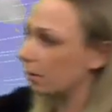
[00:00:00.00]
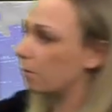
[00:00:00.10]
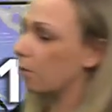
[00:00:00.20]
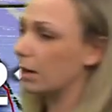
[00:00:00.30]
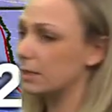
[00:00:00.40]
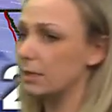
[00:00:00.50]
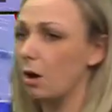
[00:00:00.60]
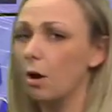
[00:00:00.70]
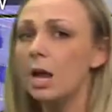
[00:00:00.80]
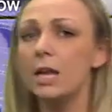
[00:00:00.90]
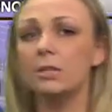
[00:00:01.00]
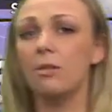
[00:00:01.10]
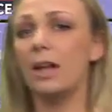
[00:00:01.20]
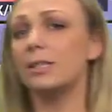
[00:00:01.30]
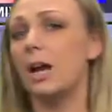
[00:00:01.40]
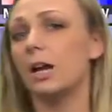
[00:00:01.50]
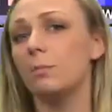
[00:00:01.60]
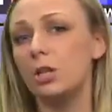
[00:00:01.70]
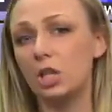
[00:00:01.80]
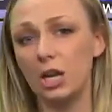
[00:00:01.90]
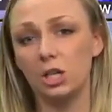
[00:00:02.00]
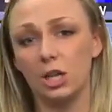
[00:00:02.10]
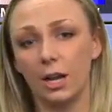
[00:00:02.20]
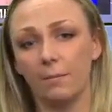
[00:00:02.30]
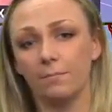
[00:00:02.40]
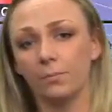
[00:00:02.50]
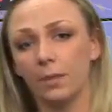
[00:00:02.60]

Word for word: for us, though, so that's not going to be changing.